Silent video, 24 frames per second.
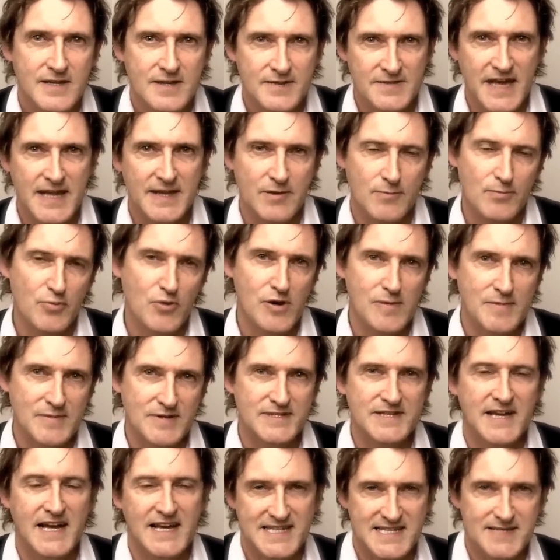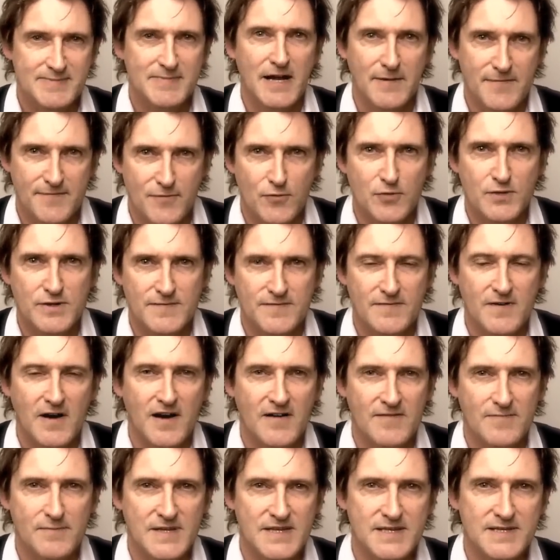That appointment takes about
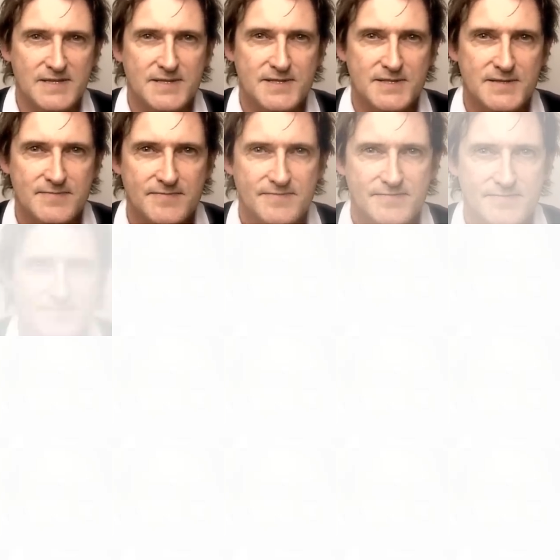45 minutes.